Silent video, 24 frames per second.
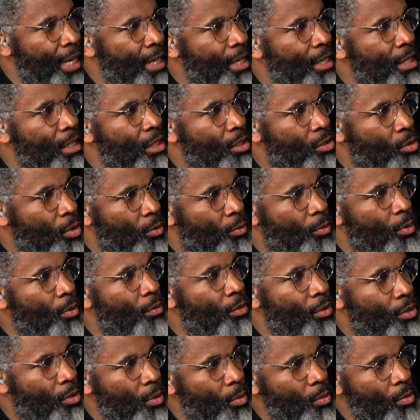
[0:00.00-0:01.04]
and so forth and
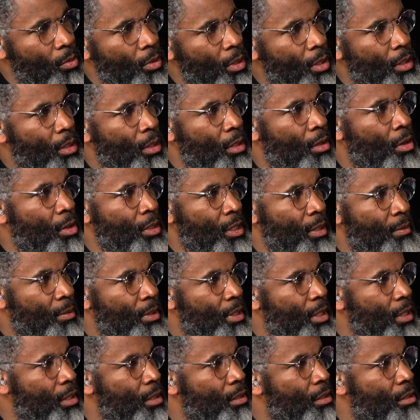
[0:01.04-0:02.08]
so on, all these other things.